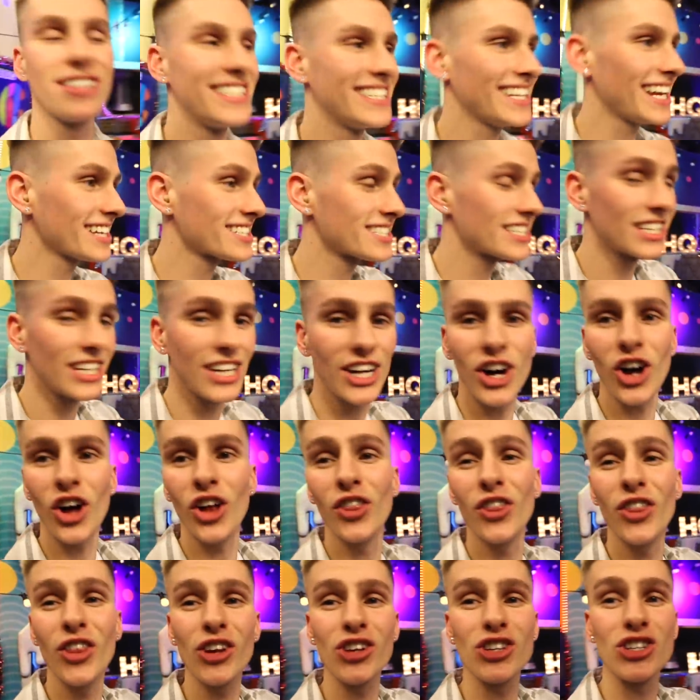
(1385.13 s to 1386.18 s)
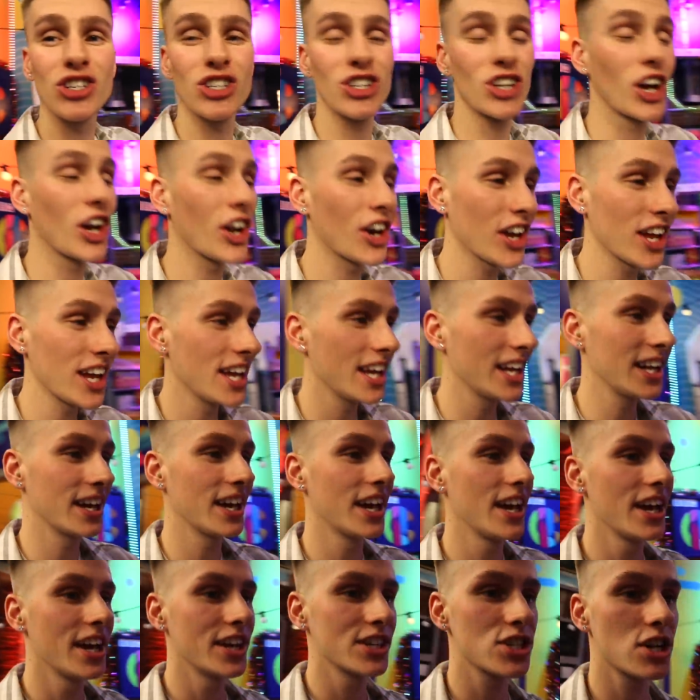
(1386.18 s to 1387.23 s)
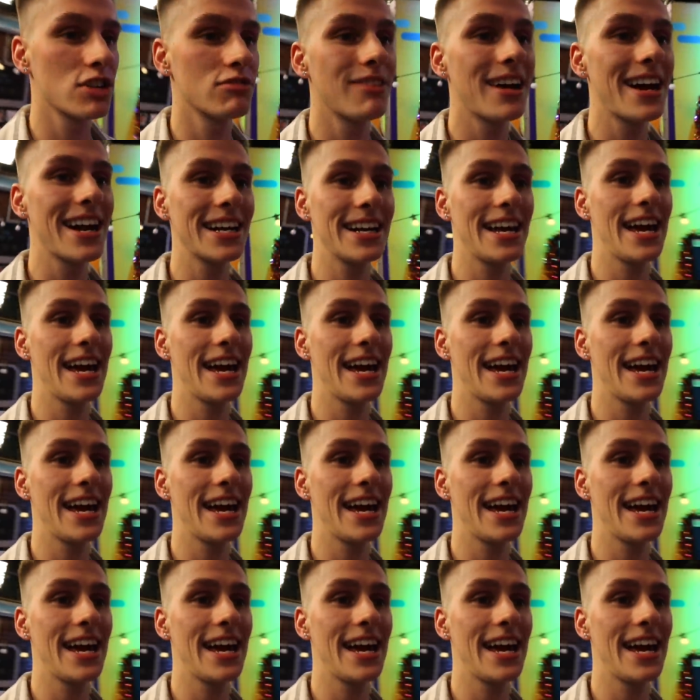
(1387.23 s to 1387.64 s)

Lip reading: Tiaski on the screen. So right